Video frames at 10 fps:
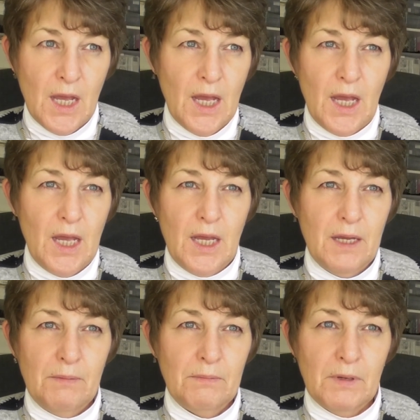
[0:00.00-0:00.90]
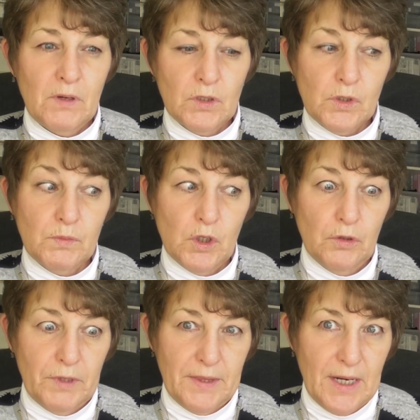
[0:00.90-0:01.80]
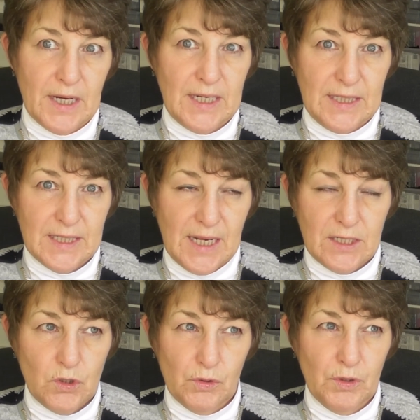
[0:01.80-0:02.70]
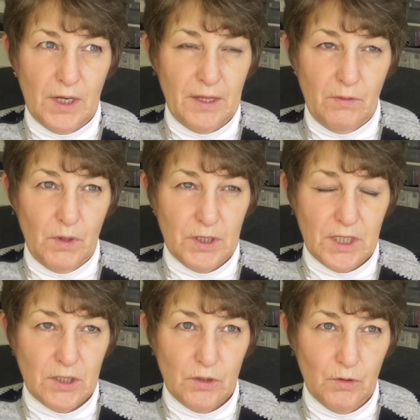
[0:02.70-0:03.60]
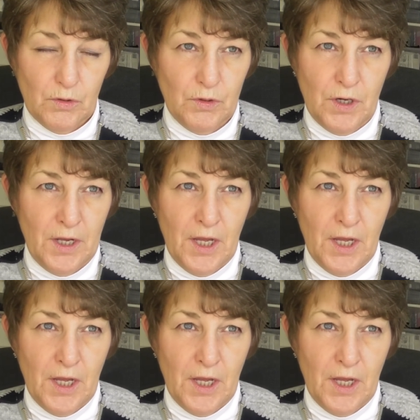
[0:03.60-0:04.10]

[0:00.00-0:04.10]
I've got some colouring that I need to get done, and I want it done.